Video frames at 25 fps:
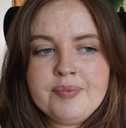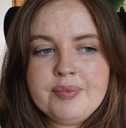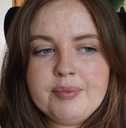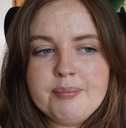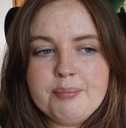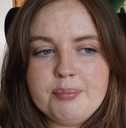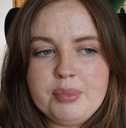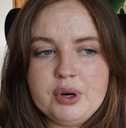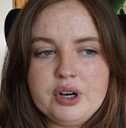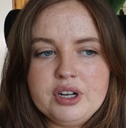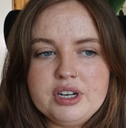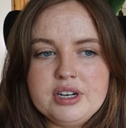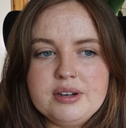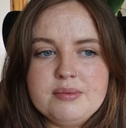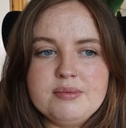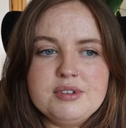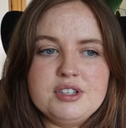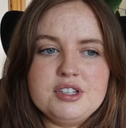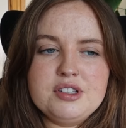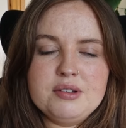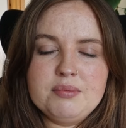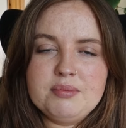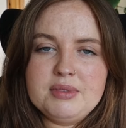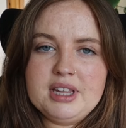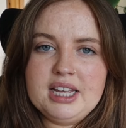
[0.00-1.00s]
but it
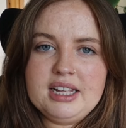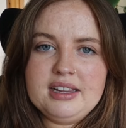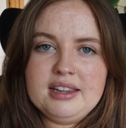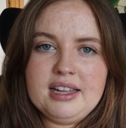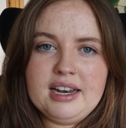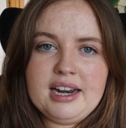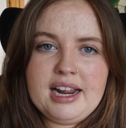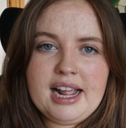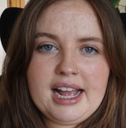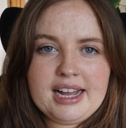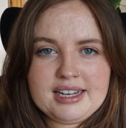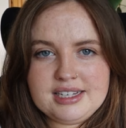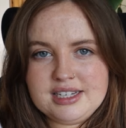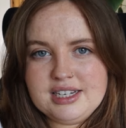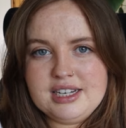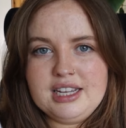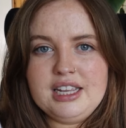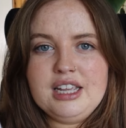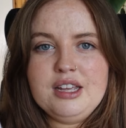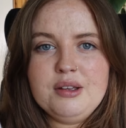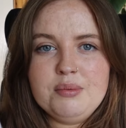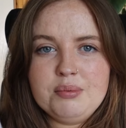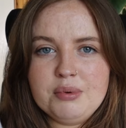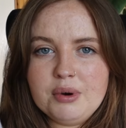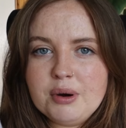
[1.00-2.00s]
was something that I had to
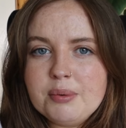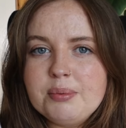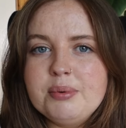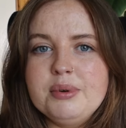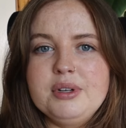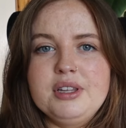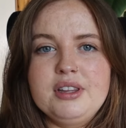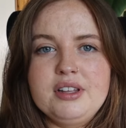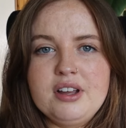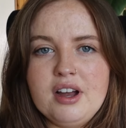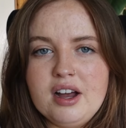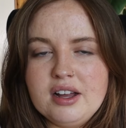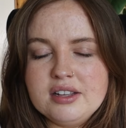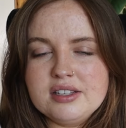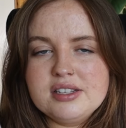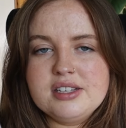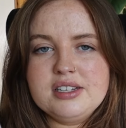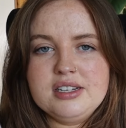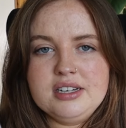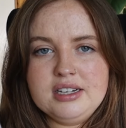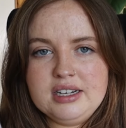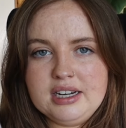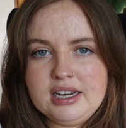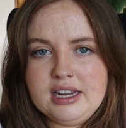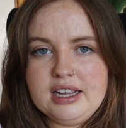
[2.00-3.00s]
keep up with
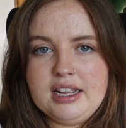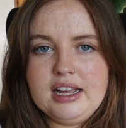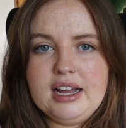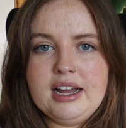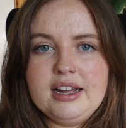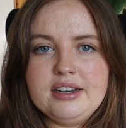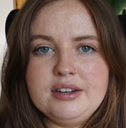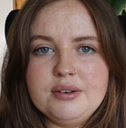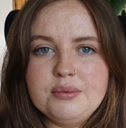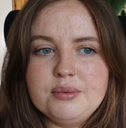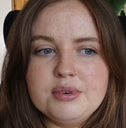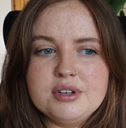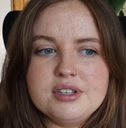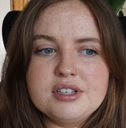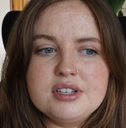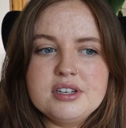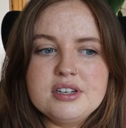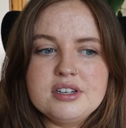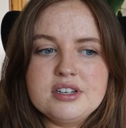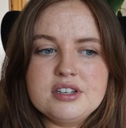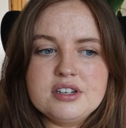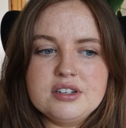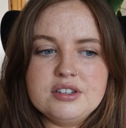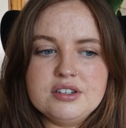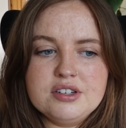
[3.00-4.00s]
constantly, and it
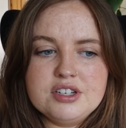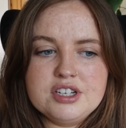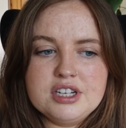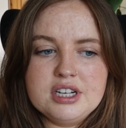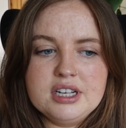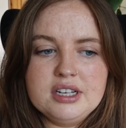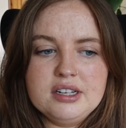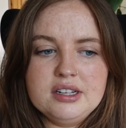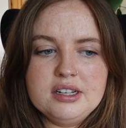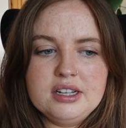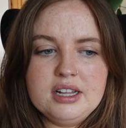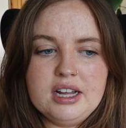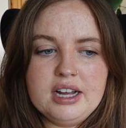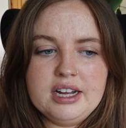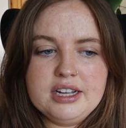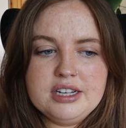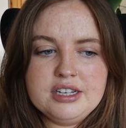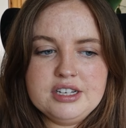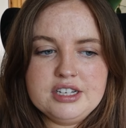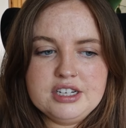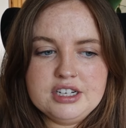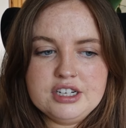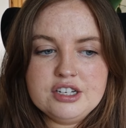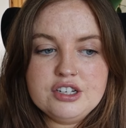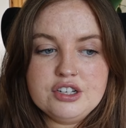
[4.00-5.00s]
wasn't until I
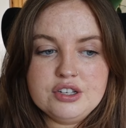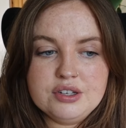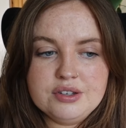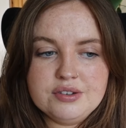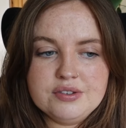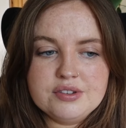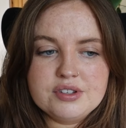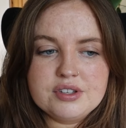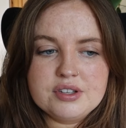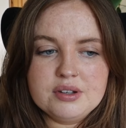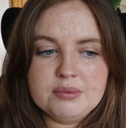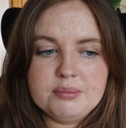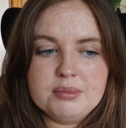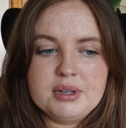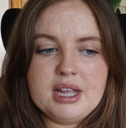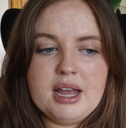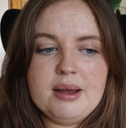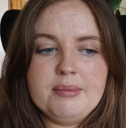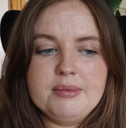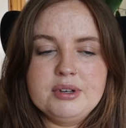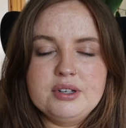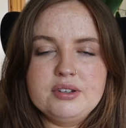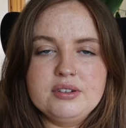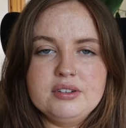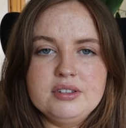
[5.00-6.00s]
did use some
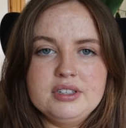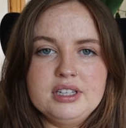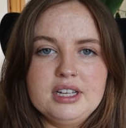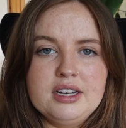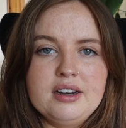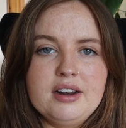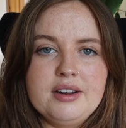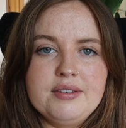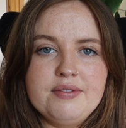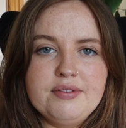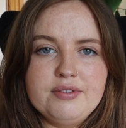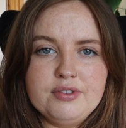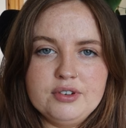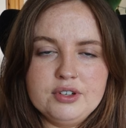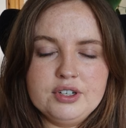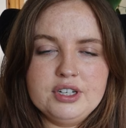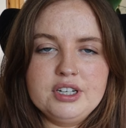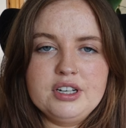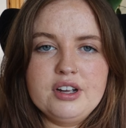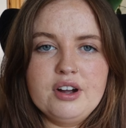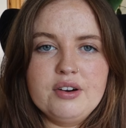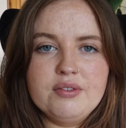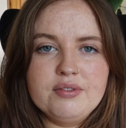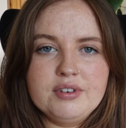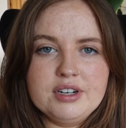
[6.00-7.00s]
chemical that I fully
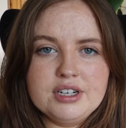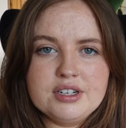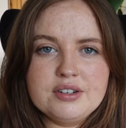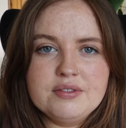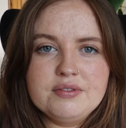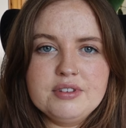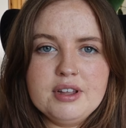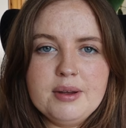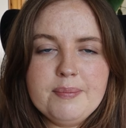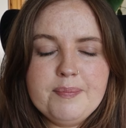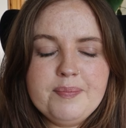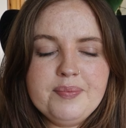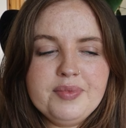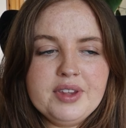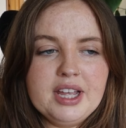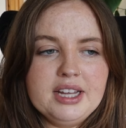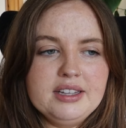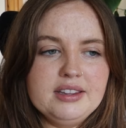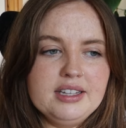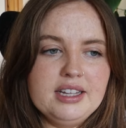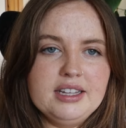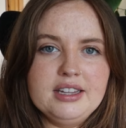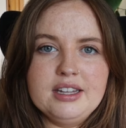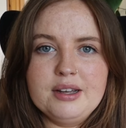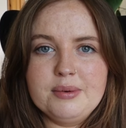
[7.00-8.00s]
got rid of them,
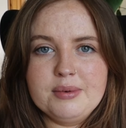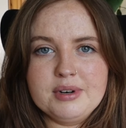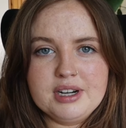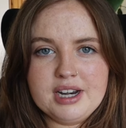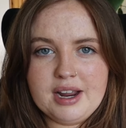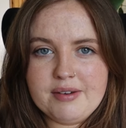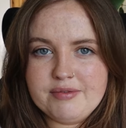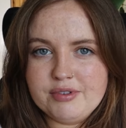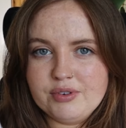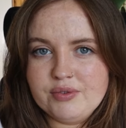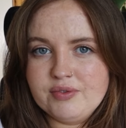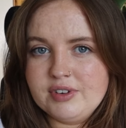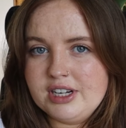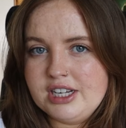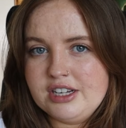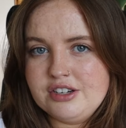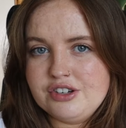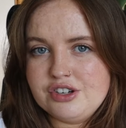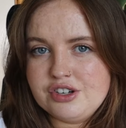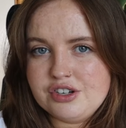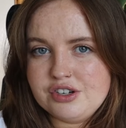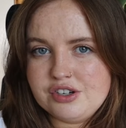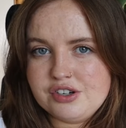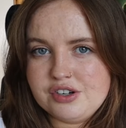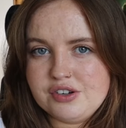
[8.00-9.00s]
and then they were never
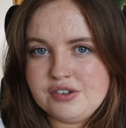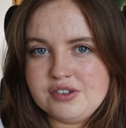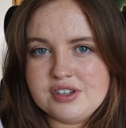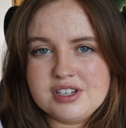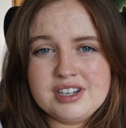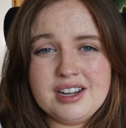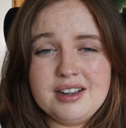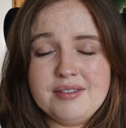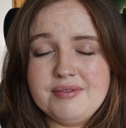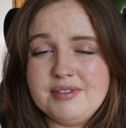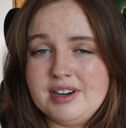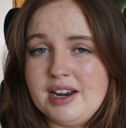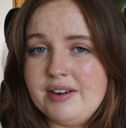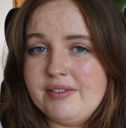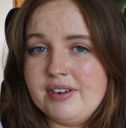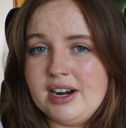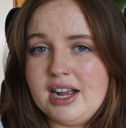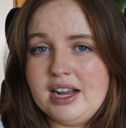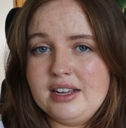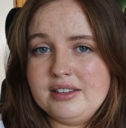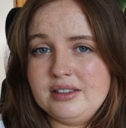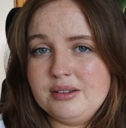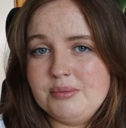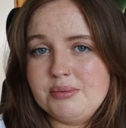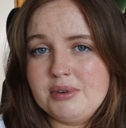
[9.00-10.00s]
reintroduced. I've never
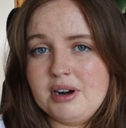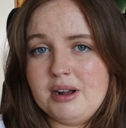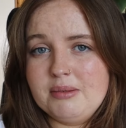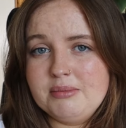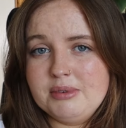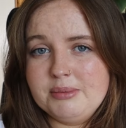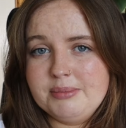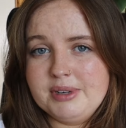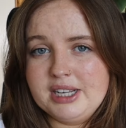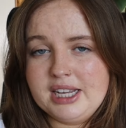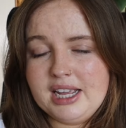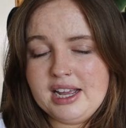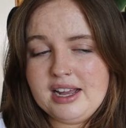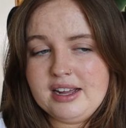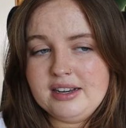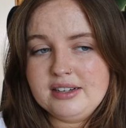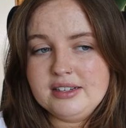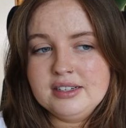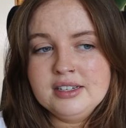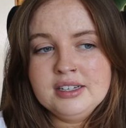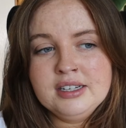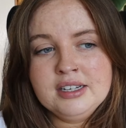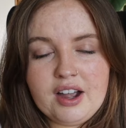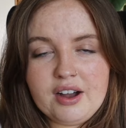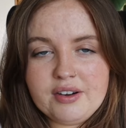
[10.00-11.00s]
had the problem
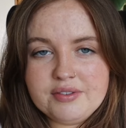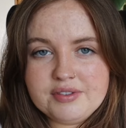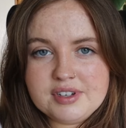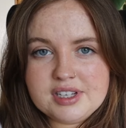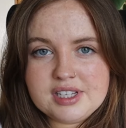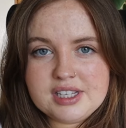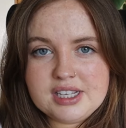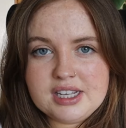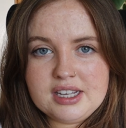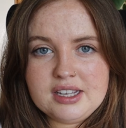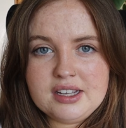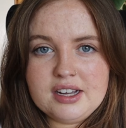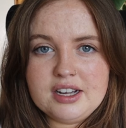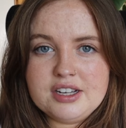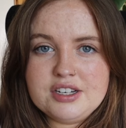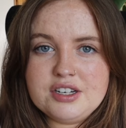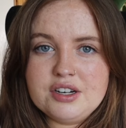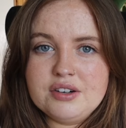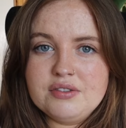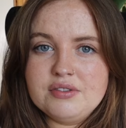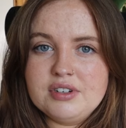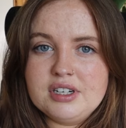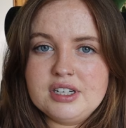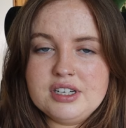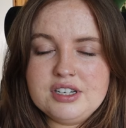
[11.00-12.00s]
again. Obviously, I
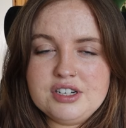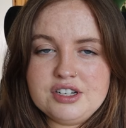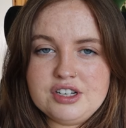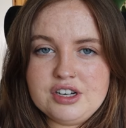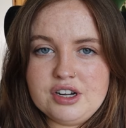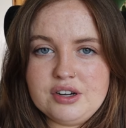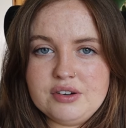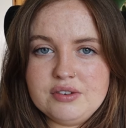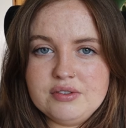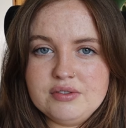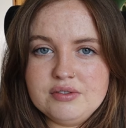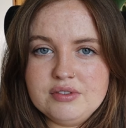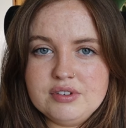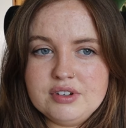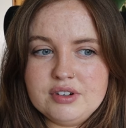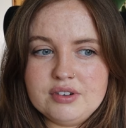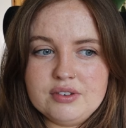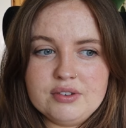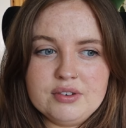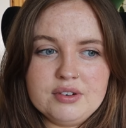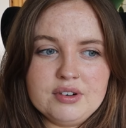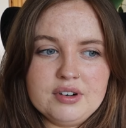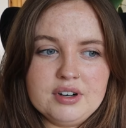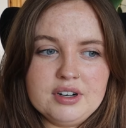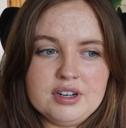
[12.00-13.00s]
don't condone
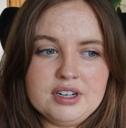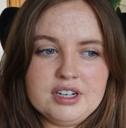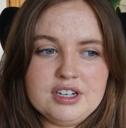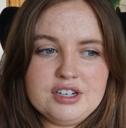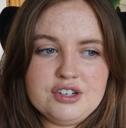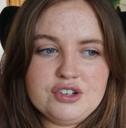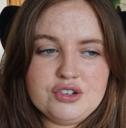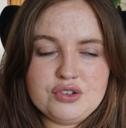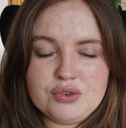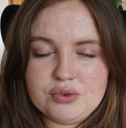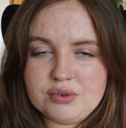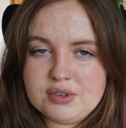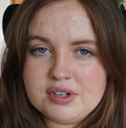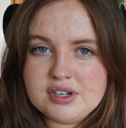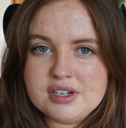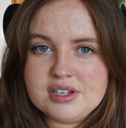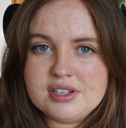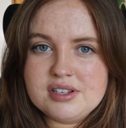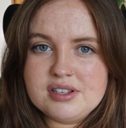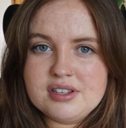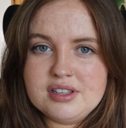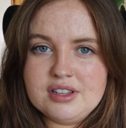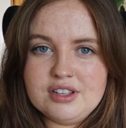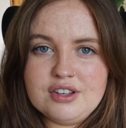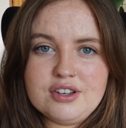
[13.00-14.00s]
or
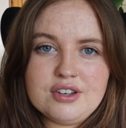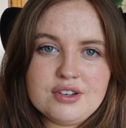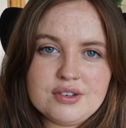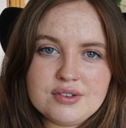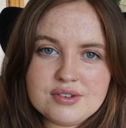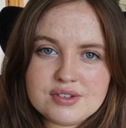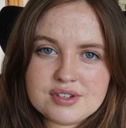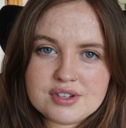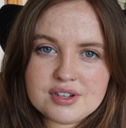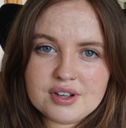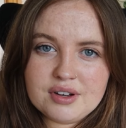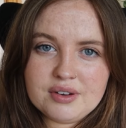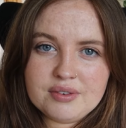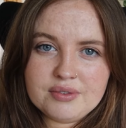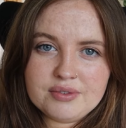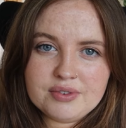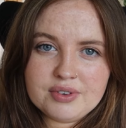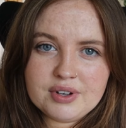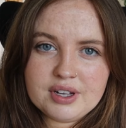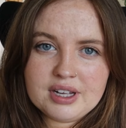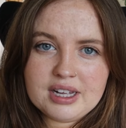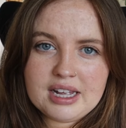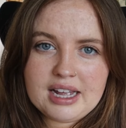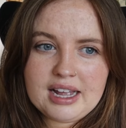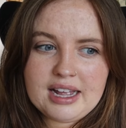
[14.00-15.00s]
endorse the use of
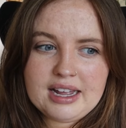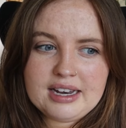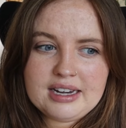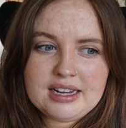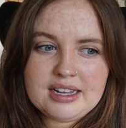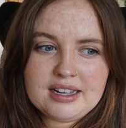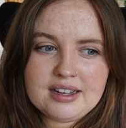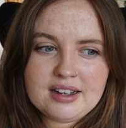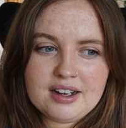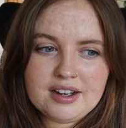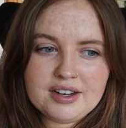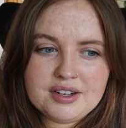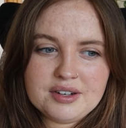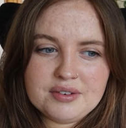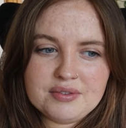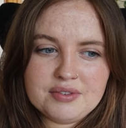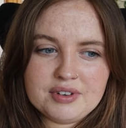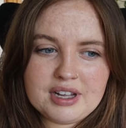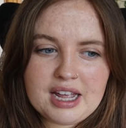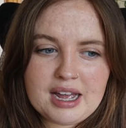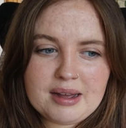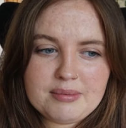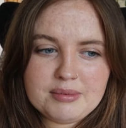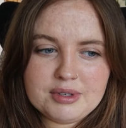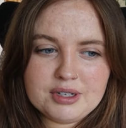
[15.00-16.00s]
any kind of
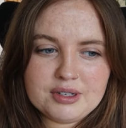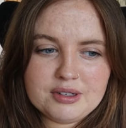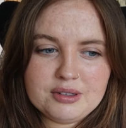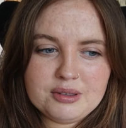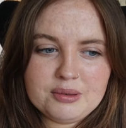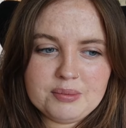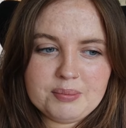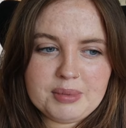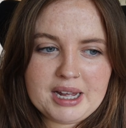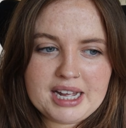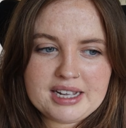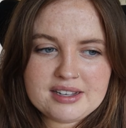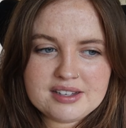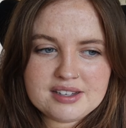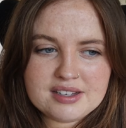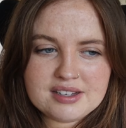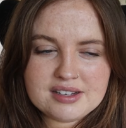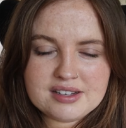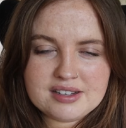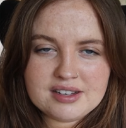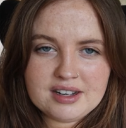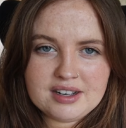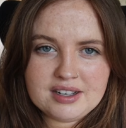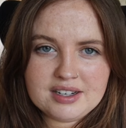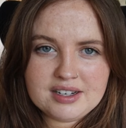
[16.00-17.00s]
chemical
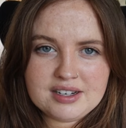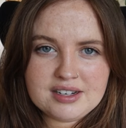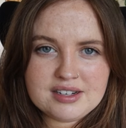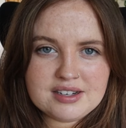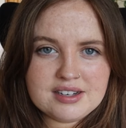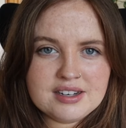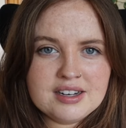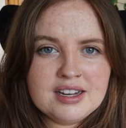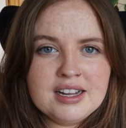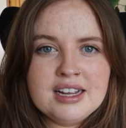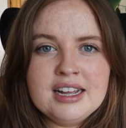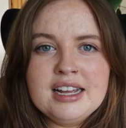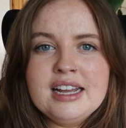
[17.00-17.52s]
pesticide.